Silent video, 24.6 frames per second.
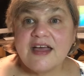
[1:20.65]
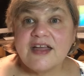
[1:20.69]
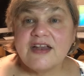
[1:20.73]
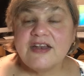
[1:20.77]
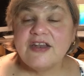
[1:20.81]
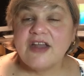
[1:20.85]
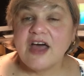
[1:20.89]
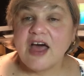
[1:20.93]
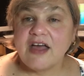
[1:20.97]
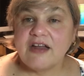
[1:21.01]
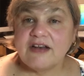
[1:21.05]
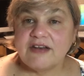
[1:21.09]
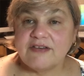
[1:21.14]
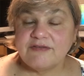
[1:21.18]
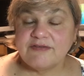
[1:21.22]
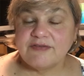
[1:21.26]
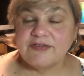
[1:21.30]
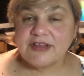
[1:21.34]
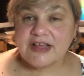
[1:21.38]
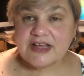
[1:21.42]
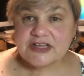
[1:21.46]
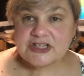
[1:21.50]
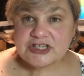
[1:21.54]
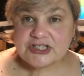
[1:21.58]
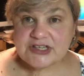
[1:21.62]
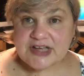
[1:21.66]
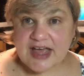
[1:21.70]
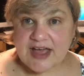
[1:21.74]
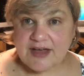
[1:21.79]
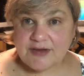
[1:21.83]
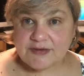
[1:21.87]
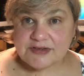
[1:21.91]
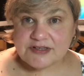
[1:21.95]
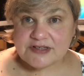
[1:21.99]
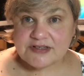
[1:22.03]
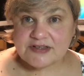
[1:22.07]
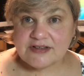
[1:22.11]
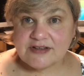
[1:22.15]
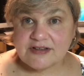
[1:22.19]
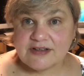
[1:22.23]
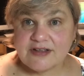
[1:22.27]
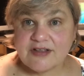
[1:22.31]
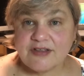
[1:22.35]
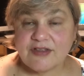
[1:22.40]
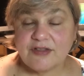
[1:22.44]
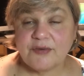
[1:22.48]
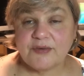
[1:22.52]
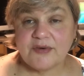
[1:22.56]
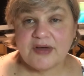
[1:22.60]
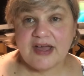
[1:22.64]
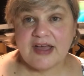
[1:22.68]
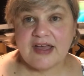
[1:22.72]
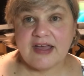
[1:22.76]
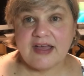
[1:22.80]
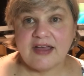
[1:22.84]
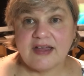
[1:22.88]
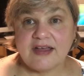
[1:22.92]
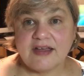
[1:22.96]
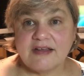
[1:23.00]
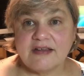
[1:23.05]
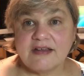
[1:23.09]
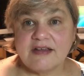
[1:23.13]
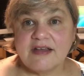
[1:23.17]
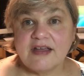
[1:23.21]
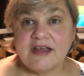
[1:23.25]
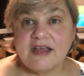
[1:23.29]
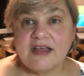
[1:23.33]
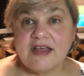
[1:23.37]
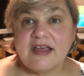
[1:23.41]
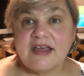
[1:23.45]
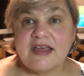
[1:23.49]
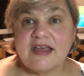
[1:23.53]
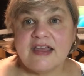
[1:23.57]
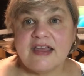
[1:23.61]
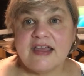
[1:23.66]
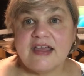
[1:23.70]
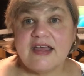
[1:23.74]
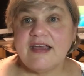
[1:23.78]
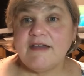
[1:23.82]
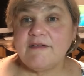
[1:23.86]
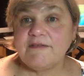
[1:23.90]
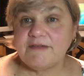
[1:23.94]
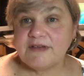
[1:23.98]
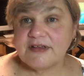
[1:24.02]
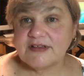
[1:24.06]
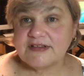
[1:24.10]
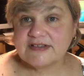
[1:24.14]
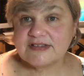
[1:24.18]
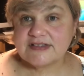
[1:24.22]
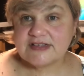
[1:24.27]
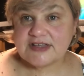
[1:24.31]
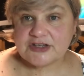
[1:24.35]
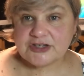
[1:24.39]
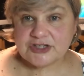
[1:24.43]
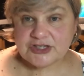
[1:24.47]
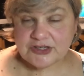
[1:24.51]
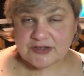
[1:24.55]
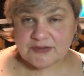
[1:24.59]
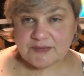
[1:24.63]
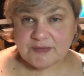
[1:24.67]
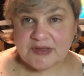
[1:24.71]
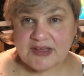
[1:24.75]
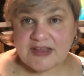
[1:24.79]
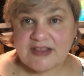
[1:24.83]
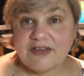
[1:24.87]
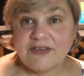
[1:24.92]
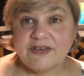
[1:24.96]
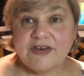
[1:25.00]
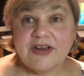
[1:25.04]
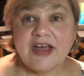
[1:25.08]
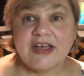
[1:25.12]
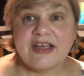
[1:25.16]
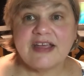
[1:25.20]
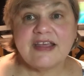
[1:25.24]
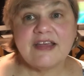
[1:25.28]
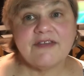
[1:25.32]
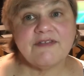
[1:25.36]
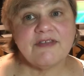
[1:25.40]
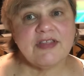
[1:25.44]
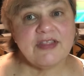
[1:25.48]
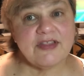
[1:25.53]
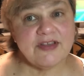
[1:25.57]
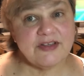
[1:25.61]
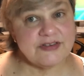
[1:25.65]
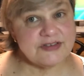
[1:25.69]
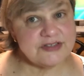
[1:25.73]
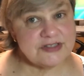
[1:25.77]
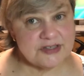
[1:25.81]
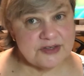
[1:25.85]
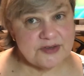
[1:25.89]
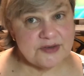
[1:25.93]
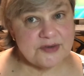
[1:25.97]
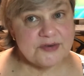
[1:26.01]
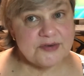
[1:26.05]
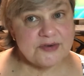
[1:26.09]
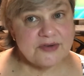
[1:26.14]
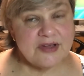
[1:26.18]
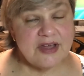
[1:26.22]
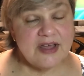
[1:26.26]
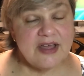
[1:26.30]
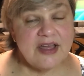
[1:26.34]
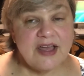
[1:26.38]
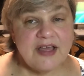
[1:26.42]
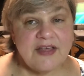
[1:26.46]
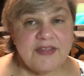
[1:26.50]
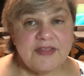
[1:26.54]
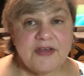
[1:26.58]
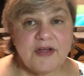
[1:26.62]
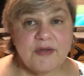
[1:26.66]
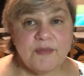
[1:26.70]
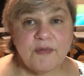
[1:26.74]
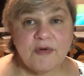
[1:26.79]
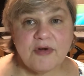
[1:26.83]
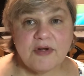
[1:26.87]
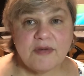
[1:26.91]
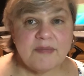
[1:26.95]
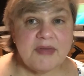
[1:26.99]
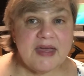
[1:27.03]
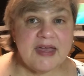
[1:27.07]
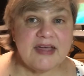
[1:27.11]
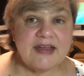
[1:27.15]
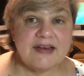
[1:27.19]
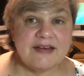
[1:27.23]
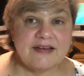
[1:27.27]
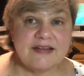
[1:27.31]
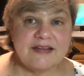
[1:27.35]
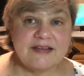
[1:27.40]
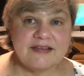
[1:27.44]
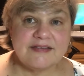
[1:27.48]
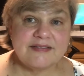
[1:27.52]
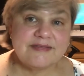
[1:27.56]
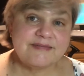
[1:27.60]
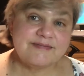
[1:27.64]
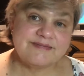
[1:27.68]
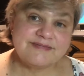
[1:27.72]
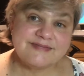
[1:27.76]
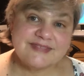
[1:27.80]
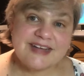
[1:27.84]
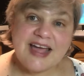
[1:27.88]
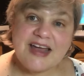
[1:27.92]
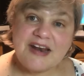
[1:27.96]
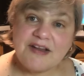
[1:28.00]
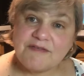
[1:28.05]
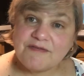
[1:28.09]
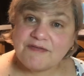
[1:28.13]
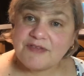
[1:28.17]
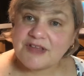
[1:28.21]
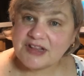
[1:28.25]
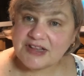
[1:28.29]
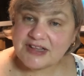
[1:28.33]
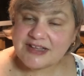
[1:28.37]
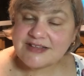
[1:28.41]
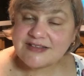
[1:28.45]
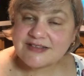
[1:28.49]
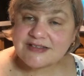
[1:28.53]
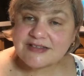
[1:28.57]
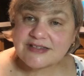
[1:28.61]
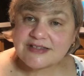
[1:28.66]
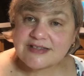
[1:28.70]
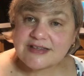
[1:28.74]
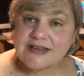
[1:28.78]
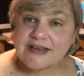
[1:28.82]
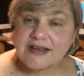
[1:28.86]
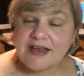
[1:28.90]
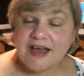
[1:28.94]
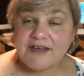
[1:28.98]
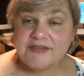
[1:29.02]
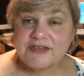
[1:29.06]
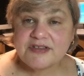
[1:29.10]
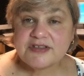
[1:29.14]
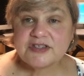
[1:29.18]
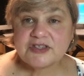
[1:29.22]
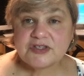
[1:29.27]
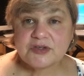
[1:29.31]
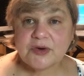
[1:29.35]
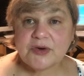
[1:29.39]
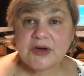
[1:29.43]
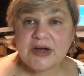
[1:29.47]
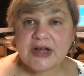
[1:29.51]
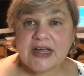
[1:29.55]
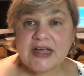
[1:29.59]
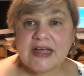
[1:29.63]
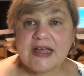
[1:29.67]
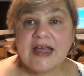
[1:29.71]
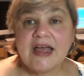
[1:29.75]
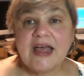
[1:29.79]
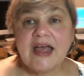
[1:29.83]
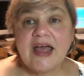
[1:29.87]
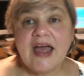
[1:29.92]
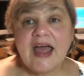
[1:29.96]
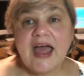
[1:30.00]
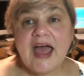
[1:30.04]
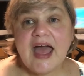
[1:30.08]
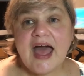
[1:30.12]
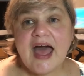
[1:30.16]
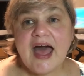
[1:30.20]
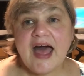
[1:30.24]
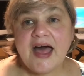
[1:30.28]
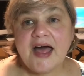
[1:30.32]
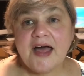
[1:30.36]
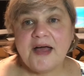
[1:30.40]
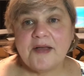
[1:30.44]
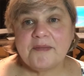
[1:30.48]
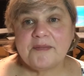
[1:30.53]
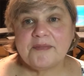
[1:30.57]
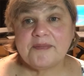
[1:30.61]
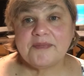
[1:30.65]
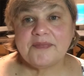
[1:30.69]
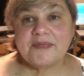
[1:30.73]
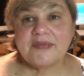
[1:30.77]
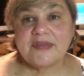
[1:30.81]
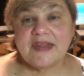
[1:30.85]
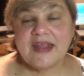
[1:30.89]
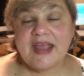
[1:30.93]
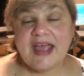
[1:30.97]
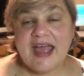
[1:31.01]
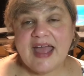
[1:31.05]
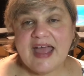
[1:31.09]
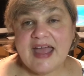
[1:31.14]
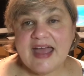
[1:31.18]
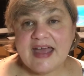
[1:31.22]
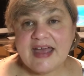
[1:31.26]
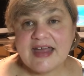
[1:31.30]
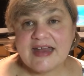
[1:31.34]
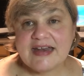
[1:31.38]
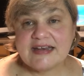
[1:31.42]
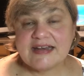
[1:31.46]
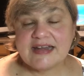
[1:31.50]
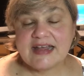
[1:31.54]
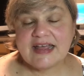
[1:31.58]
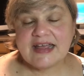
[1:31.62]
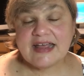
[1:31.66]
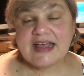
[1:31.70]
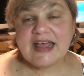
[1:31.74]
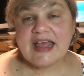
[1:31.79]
not fleshed out the way he feels they should be. They're not given their due. They're more made kind of villains of the story, and